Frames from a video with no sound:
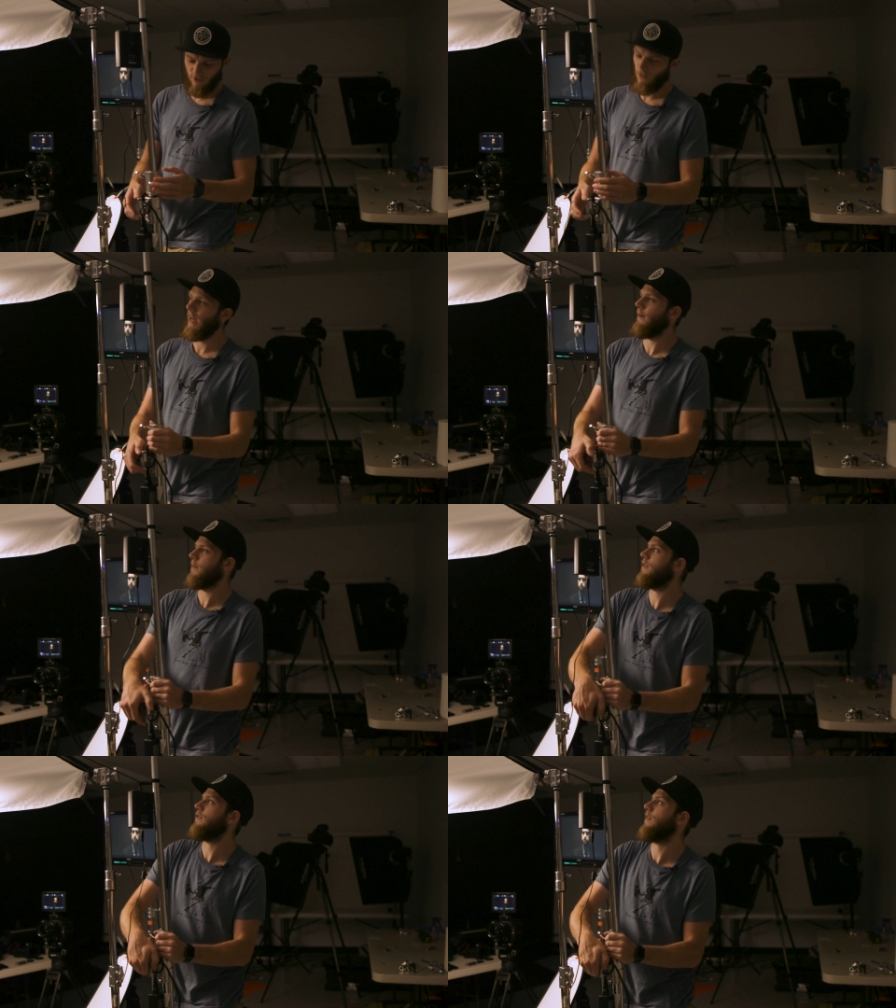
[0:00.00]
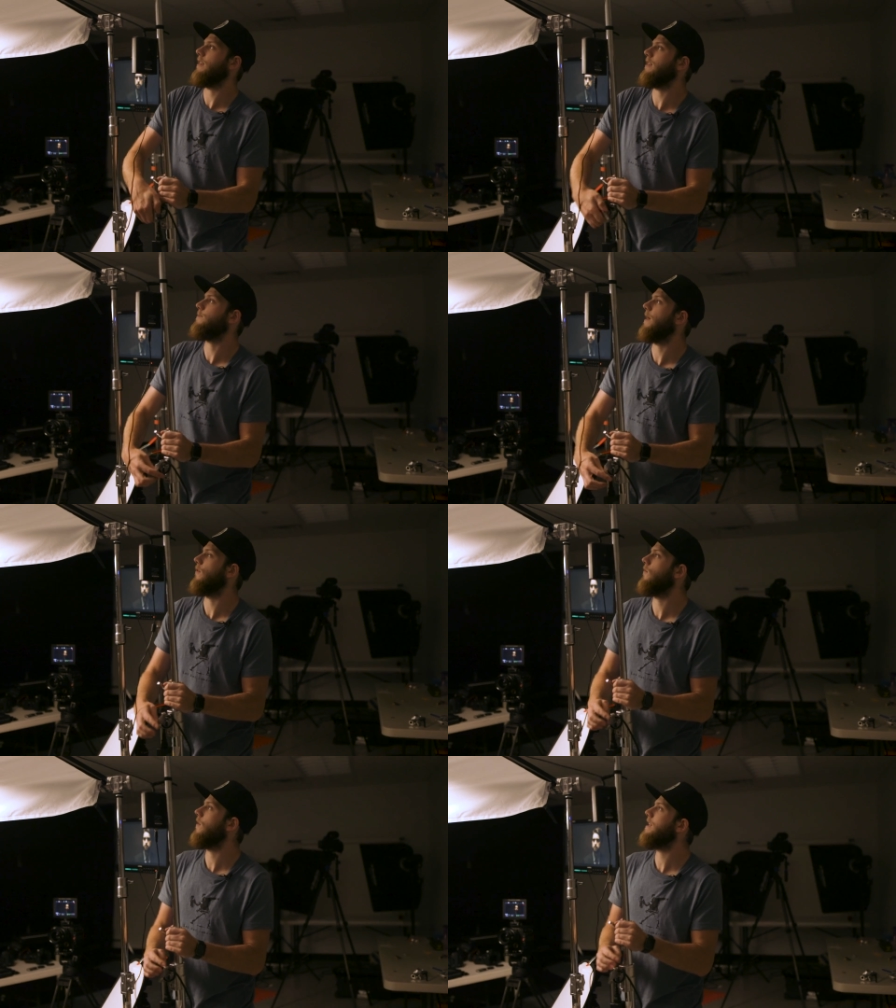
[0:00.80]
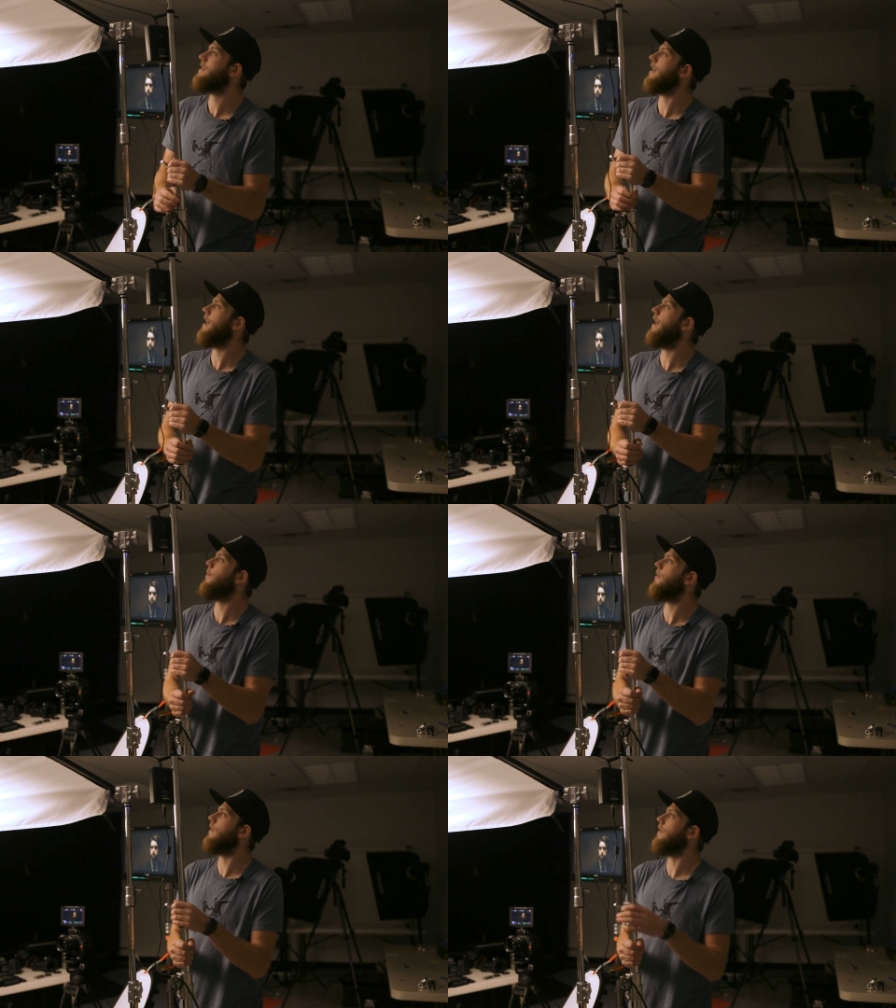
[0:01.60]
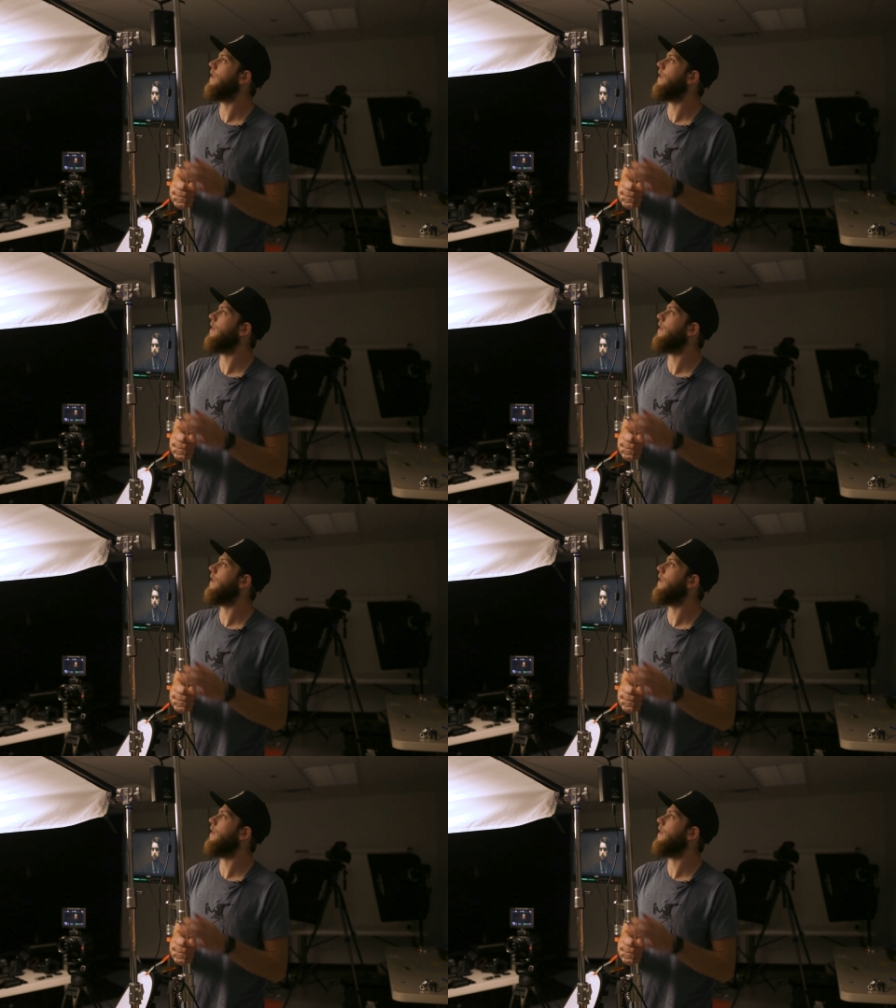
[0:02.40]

The way I'm going to do it is by raising up the